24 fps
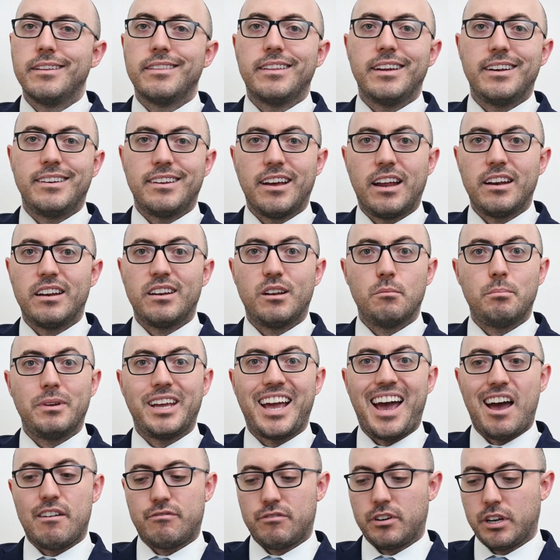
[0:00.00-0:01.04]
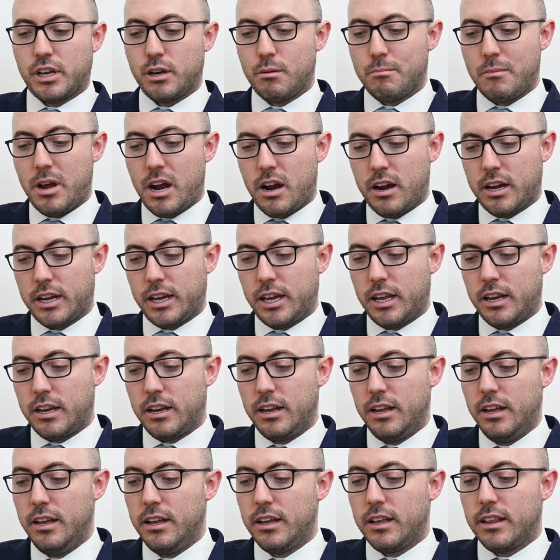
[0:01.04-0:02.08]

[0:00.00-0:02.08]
they tended to be African American,